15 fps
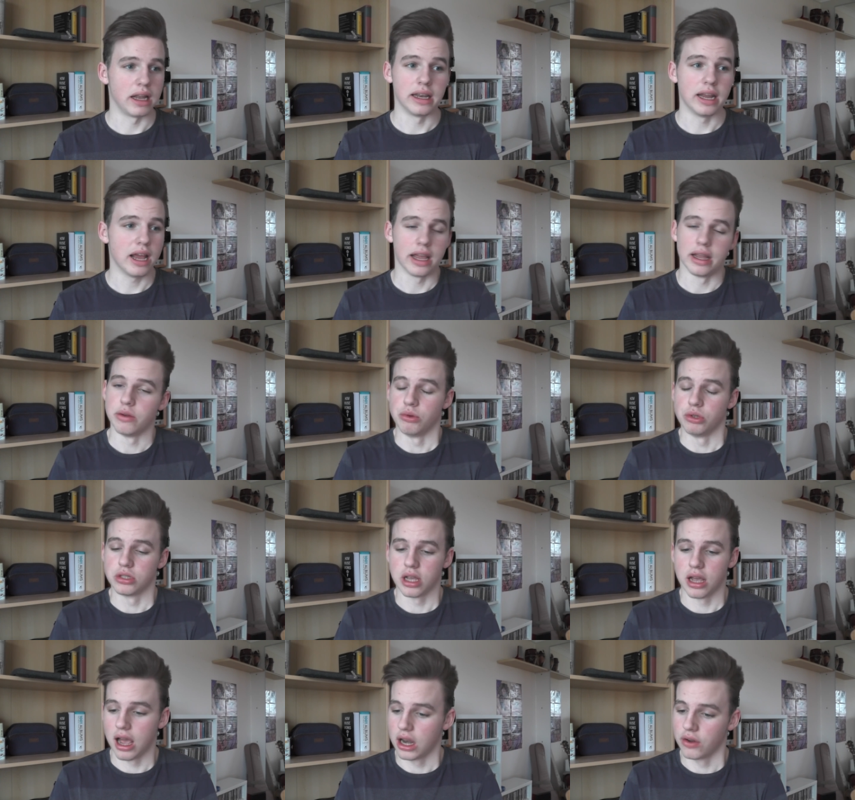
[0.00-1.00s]
And yeah, it
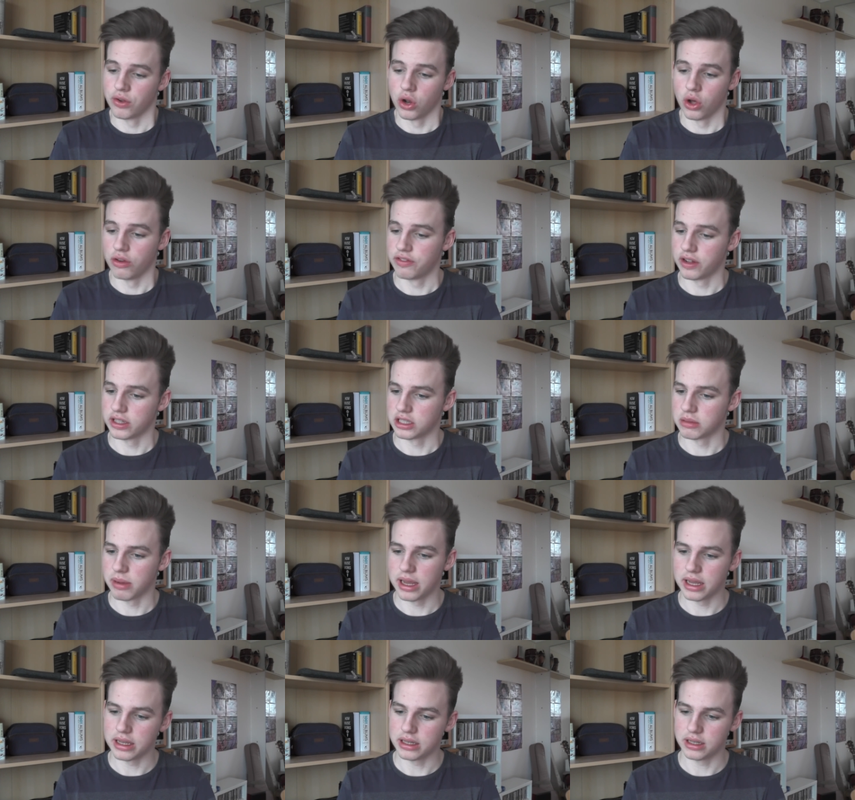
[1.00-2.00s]
was a hell of a lot of fun to
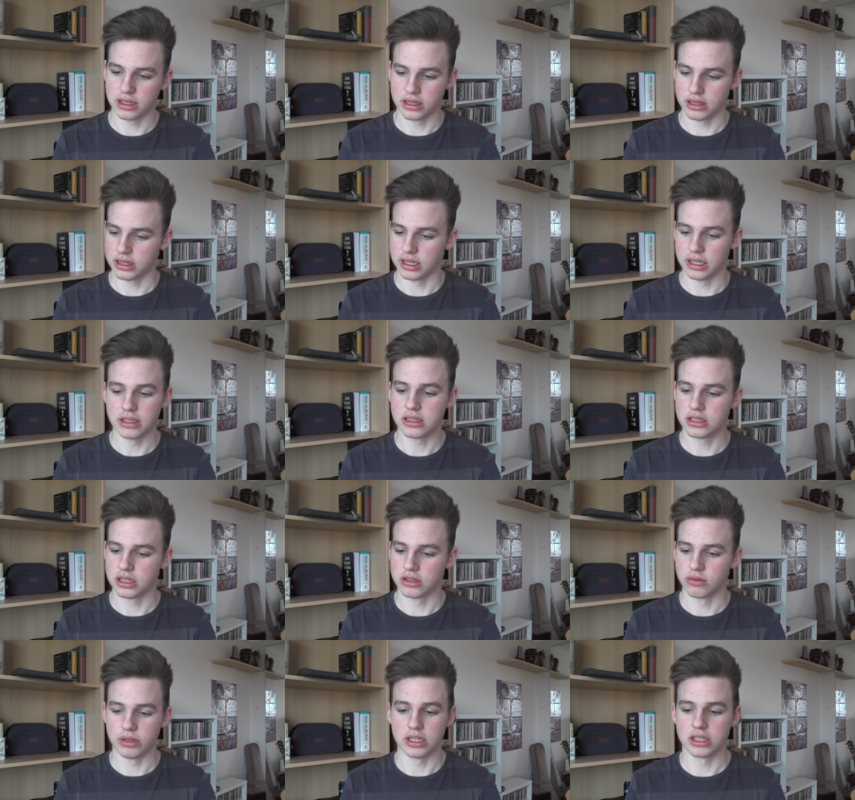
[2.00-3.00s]
make. It's
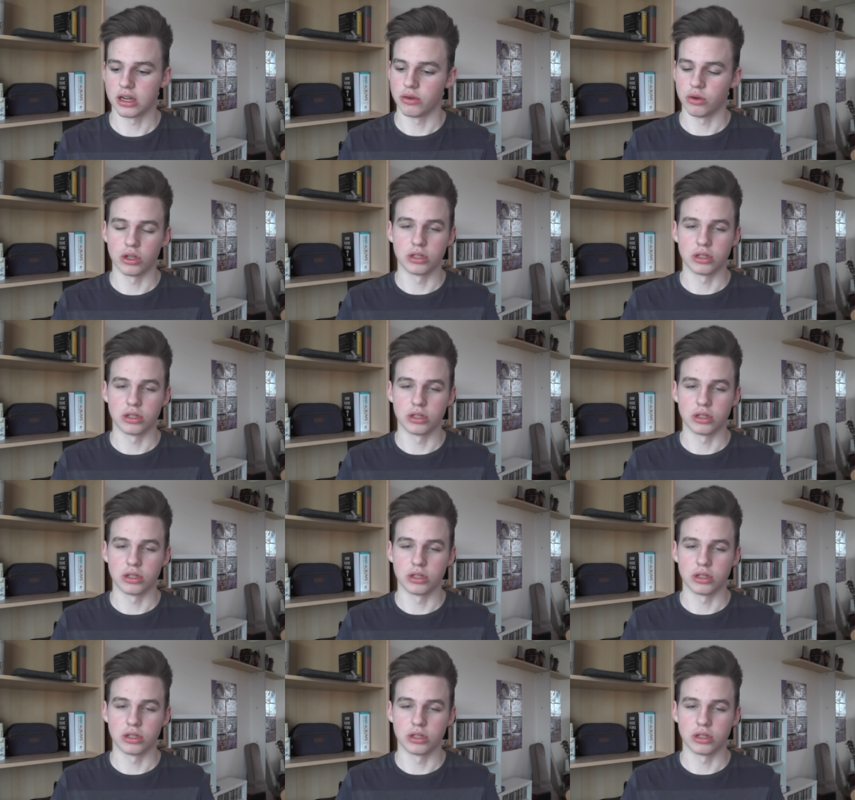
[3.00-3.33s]
just, we decided we